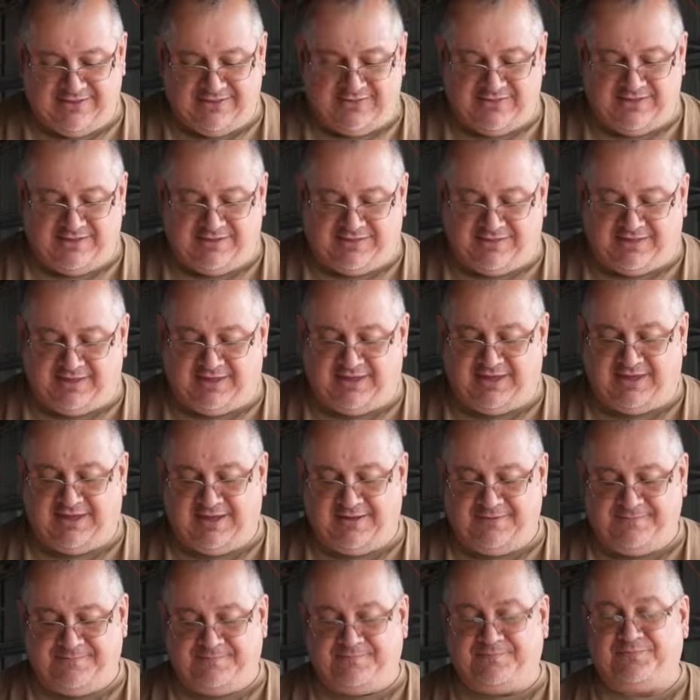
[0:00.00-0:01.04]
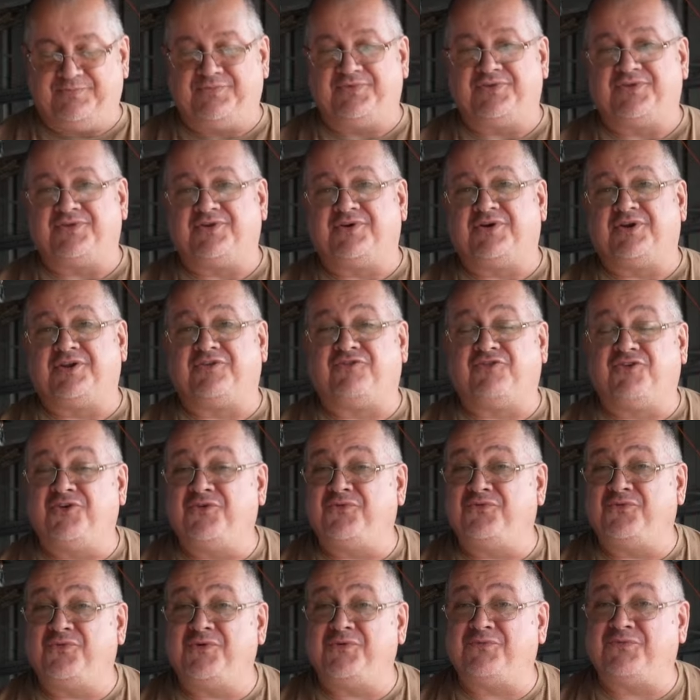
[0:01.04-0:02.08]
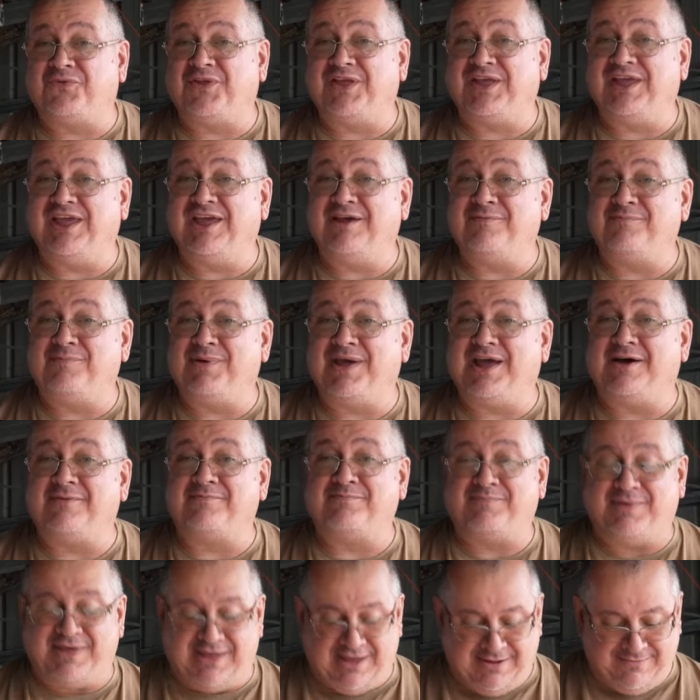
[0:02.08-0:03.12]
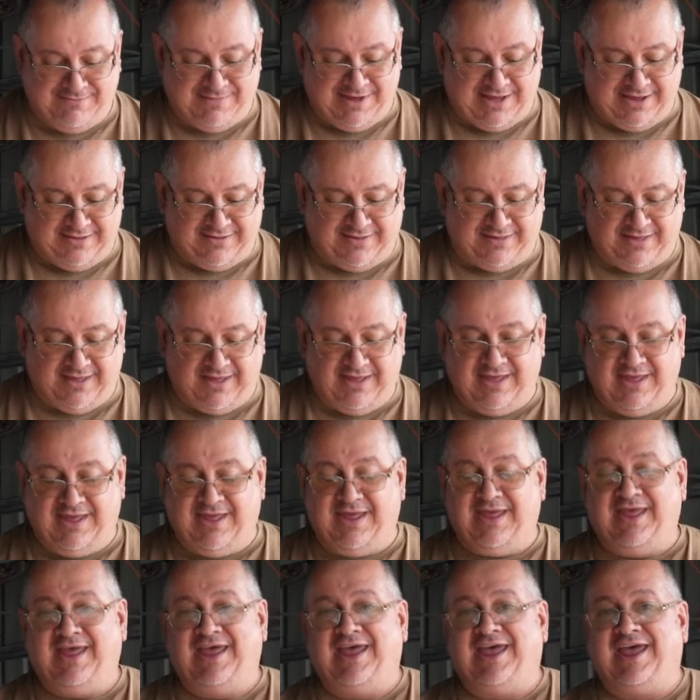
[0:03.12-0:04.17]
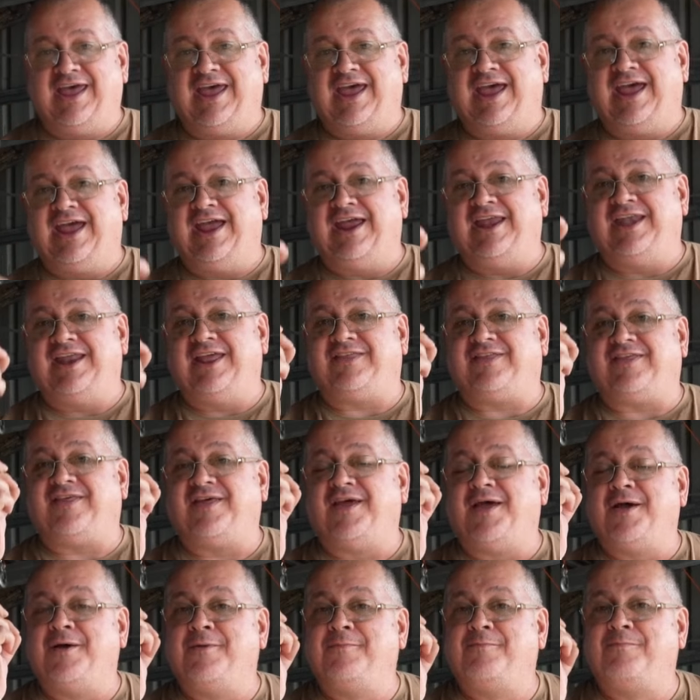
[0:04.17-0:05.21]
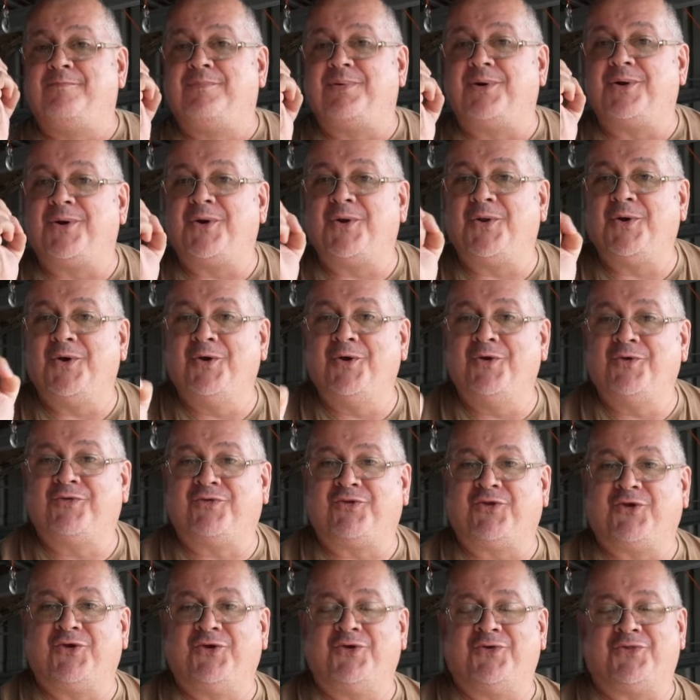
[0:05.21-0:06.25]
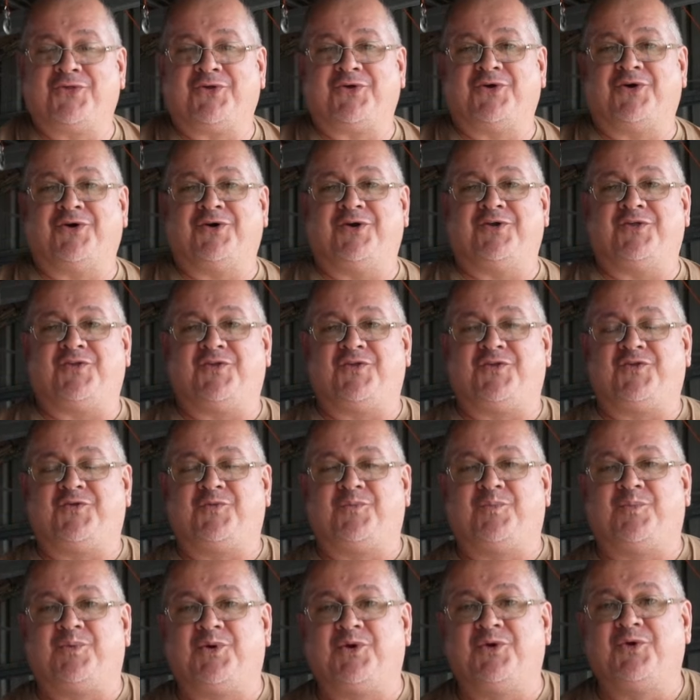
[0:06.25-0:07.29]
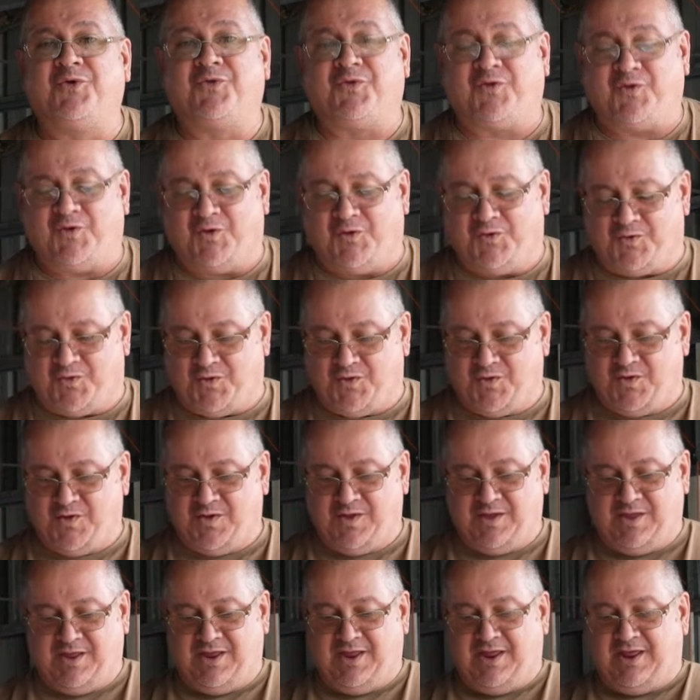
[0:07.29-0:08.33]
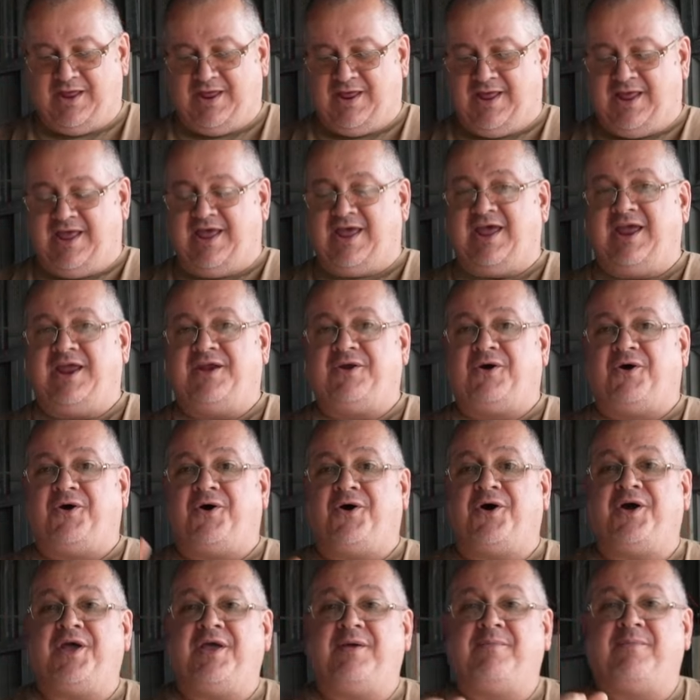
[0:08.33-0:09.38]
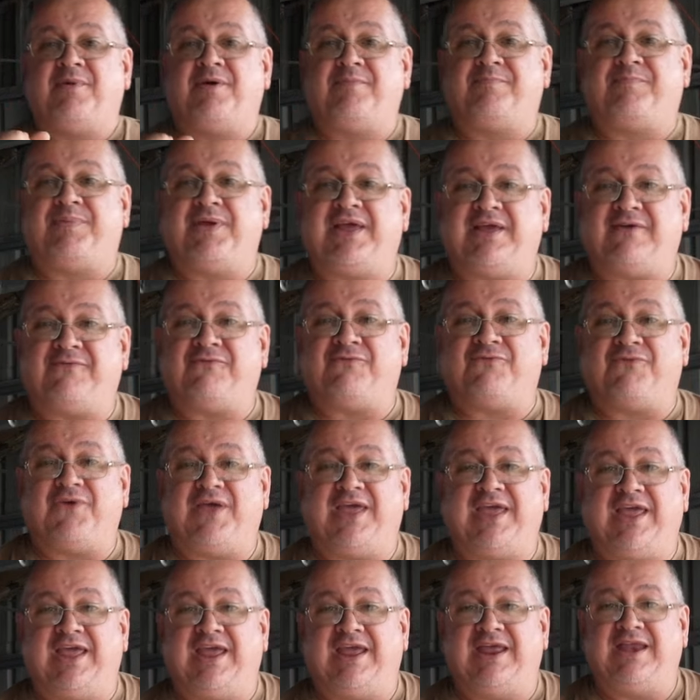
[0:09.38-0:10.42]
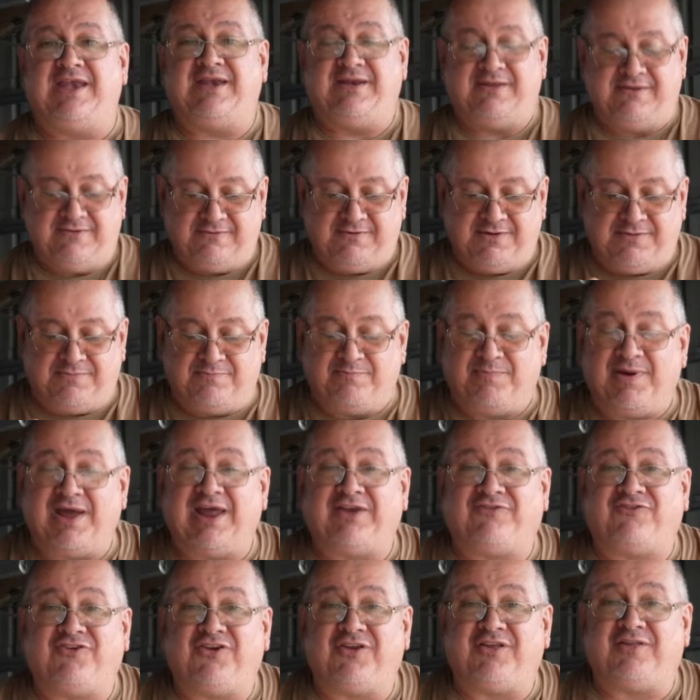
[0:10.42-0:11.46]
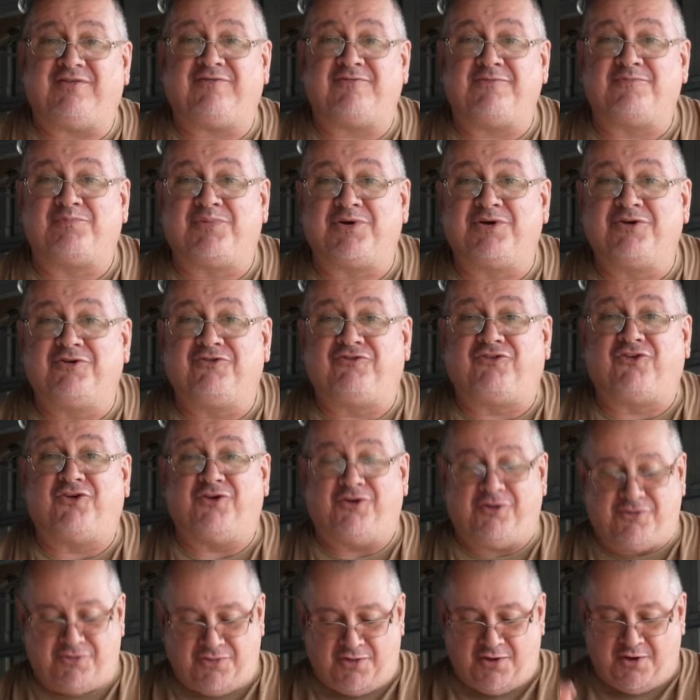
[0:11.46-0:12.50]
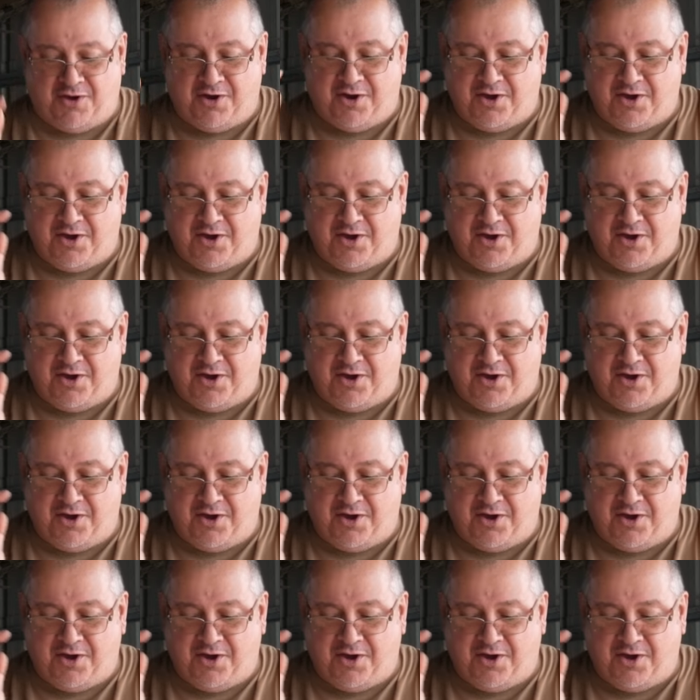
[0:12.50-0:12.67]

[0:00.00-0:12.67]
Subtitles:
This here has got a 250 amp hour BMS and it's Bluetooth, guys. It's Bluetooth. And I am a big fan with batteries with Bluetooth.